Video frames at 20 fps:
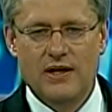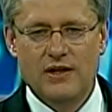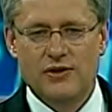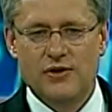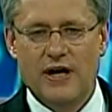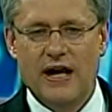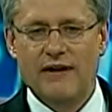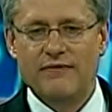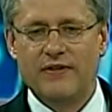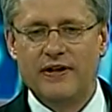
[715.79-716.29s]

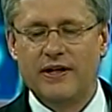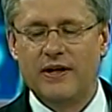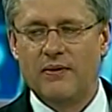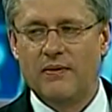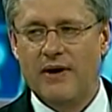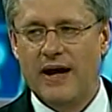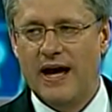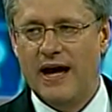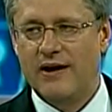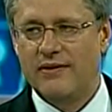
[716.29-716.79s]
Traveling
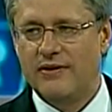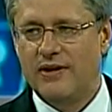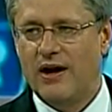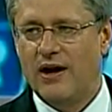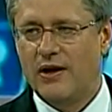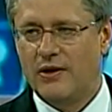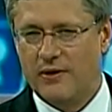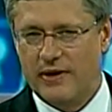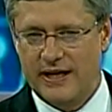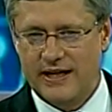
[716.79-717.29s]
around
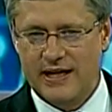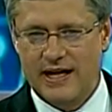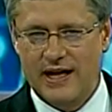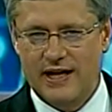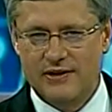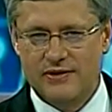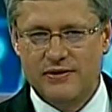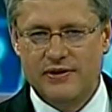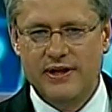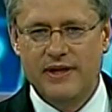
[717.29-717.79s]
our great
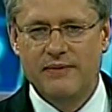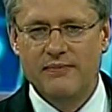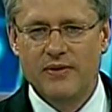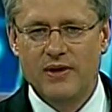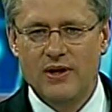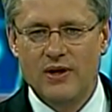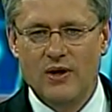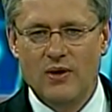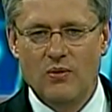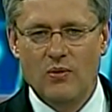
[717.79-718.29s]
country,
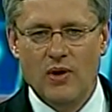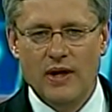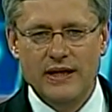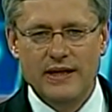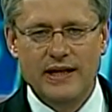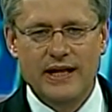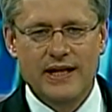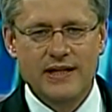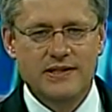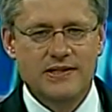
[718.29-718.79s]

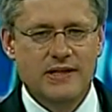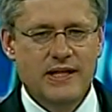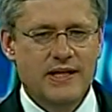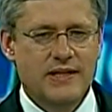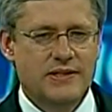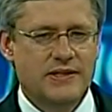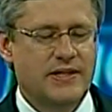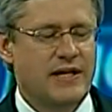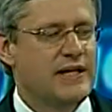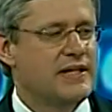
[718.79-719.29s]
one gets
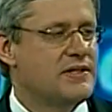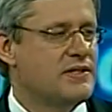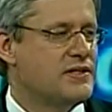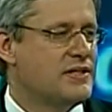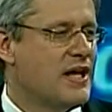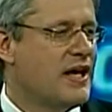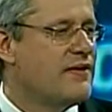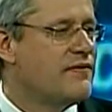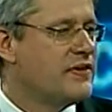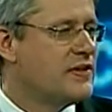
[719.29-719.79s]
a
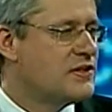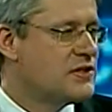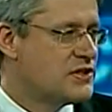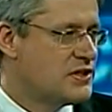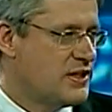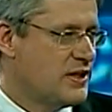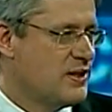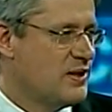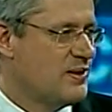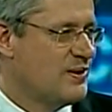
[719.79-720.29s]
sense of its
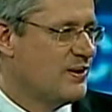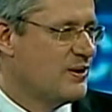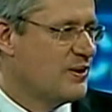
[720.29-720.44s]
still